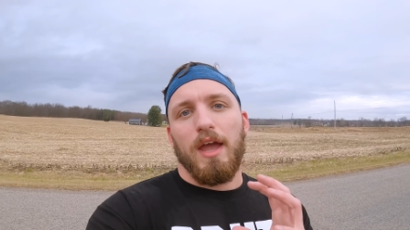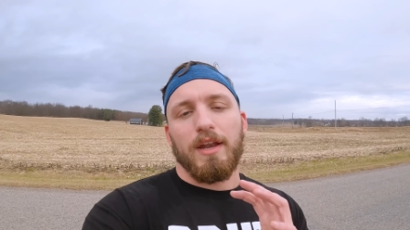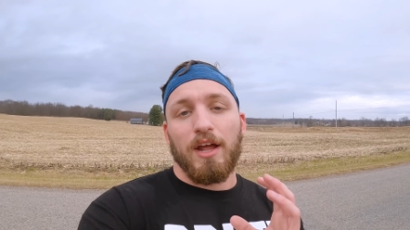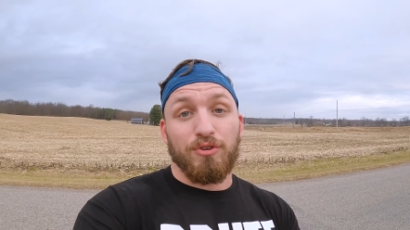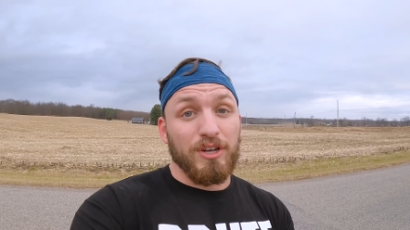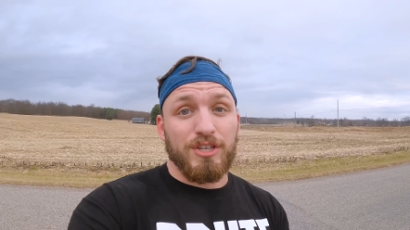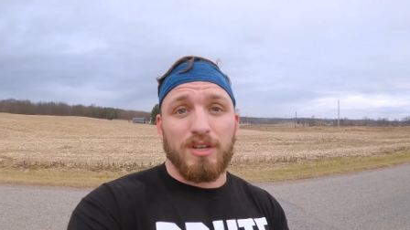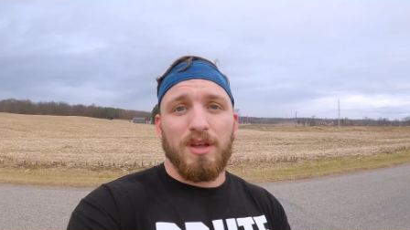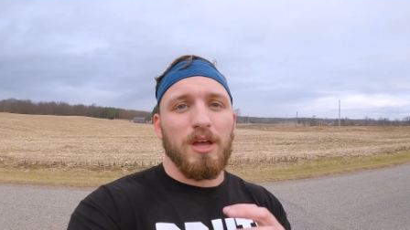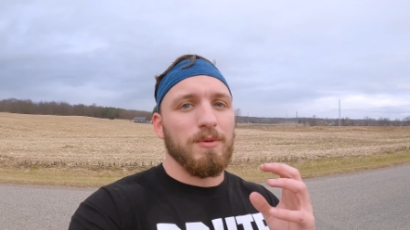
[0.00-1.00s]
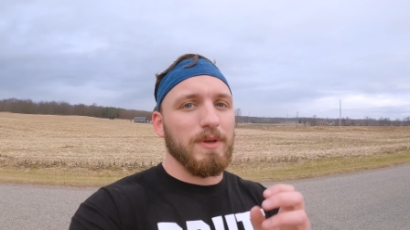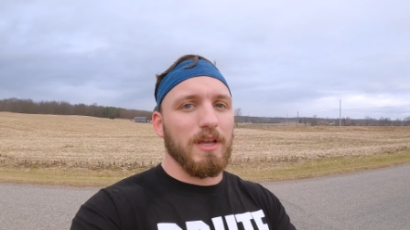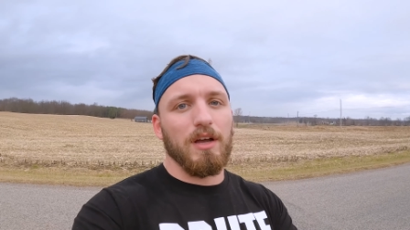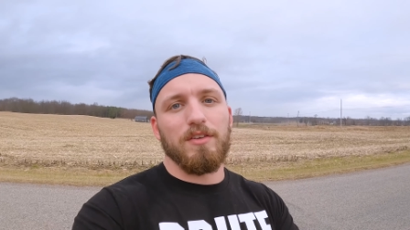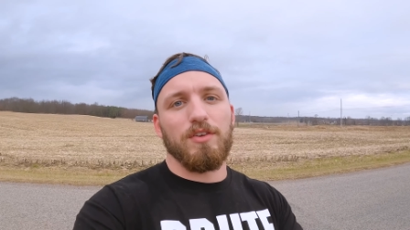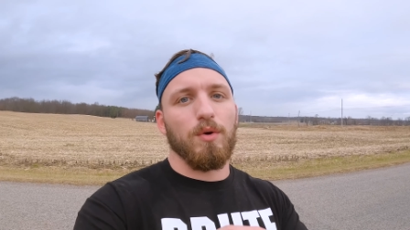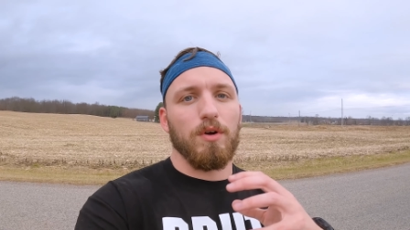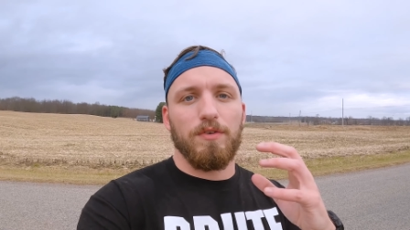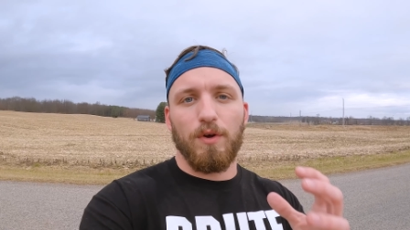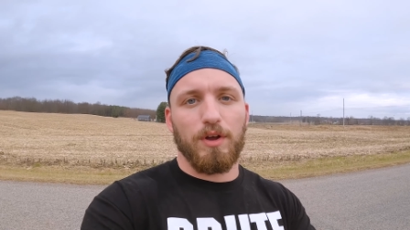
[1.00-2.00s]
and hydration because
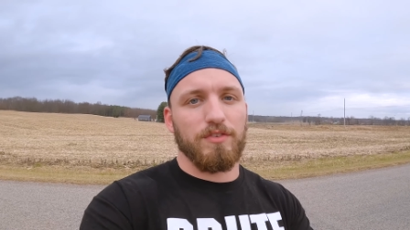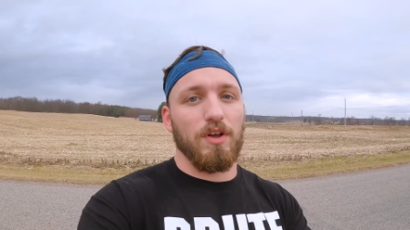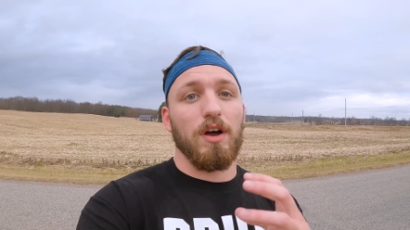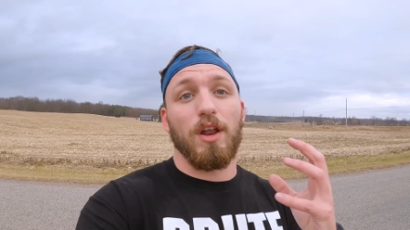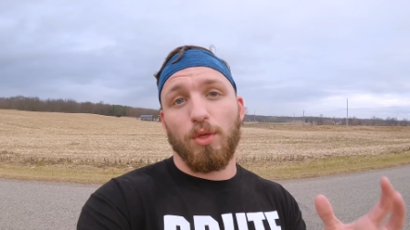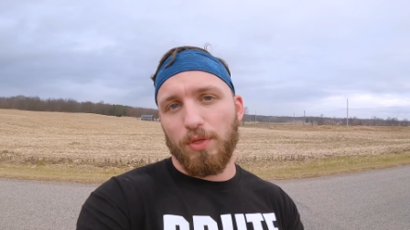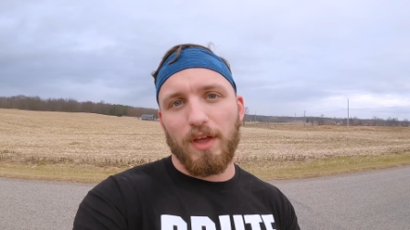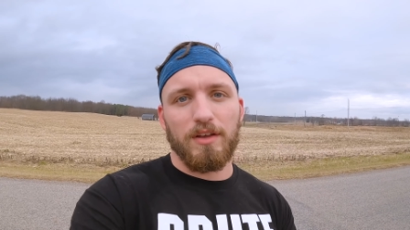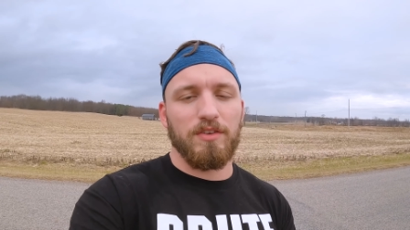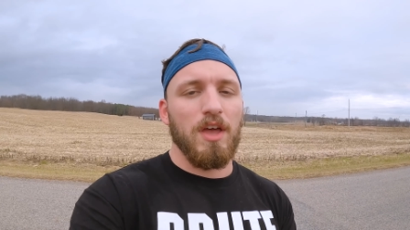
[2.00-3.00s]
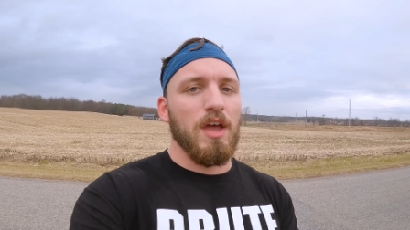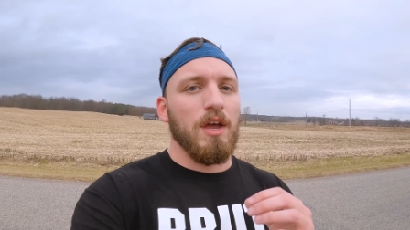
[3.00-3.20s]
you're focused on other things.